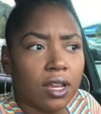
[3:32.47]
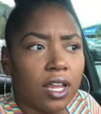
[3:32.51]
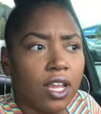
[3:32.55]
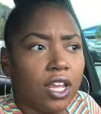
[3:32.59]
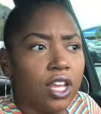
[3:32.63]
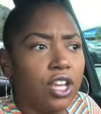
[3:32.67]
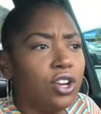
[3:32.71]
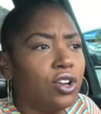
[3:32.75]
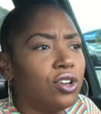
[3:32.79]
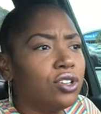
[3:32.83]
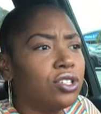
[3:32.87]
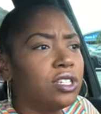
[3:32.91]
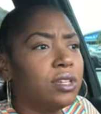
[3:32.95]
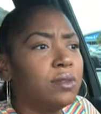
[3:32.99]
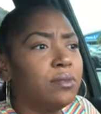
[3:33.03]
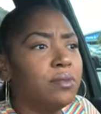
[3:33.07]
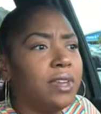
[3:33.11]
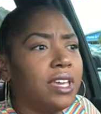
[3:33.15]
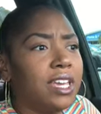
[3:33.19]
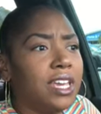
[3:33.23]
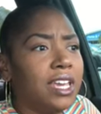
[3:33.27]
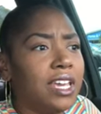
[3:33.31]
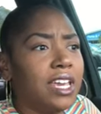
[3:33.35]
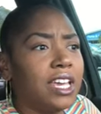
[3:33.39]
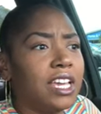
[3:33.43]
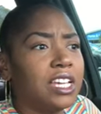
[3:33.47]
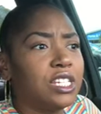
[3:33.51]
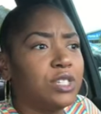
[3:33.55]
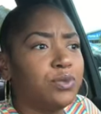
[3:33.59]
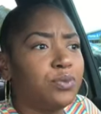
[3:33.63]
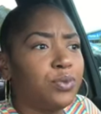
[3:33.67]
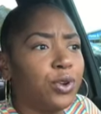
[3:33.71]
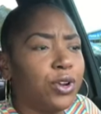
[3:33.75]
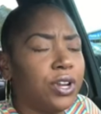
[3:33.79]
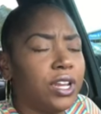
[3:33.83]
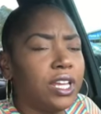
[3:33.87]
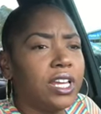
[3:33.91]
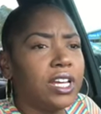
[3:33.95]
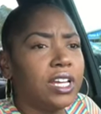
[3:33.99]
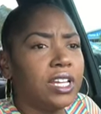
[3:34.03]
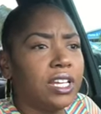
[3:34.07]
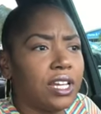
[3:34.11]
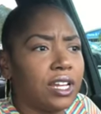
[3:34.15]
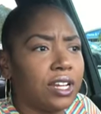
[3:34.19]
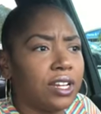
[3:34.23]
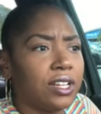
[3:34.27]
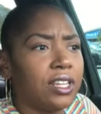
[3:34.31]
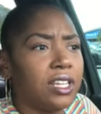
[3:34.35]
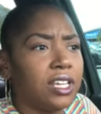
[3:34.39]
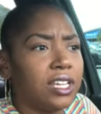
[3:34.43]
You know, to me, it's pretty
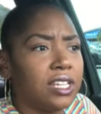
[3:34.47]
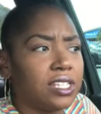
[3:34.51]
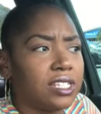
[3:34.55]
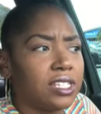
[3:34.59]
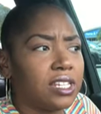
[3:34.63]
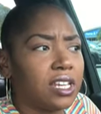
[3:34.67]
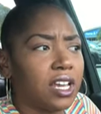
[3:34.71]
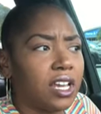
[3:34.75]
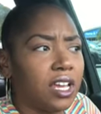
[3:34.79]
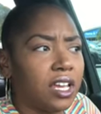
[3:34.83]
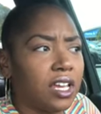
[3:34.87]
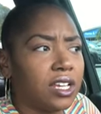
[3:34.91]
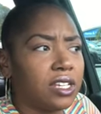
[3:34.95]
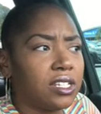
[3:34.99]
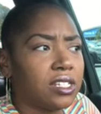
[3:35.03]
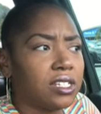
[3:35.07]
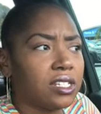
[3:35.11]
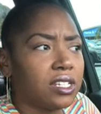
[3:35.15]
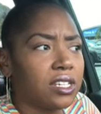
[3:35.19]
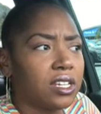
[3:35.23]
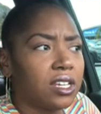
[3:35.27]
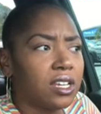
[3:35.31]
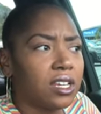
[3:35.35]
clear these days